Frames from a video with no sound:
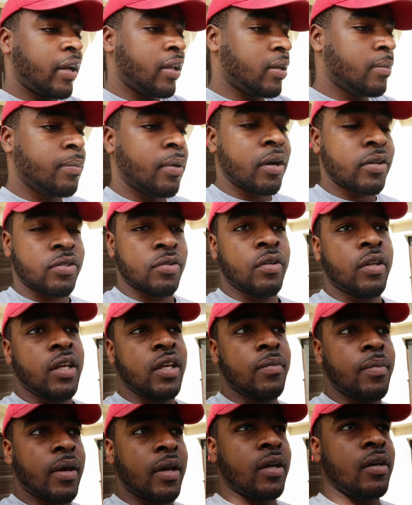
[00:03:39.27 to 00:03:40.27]
80 bucks on
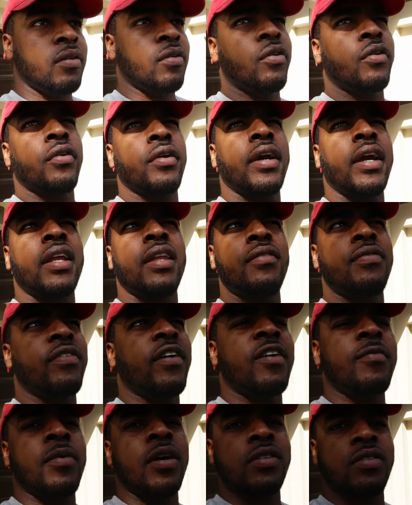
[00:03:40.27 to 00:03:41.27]
eBay or
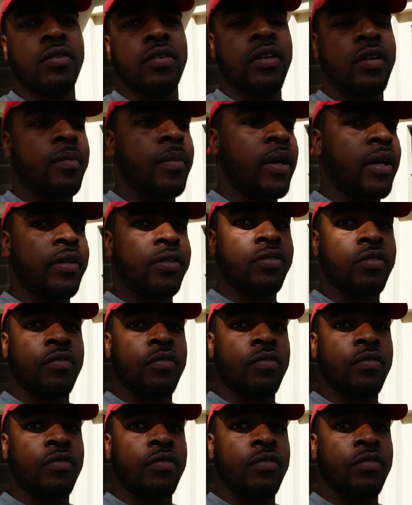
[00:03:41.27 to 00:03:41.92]
85 bucks on eBay.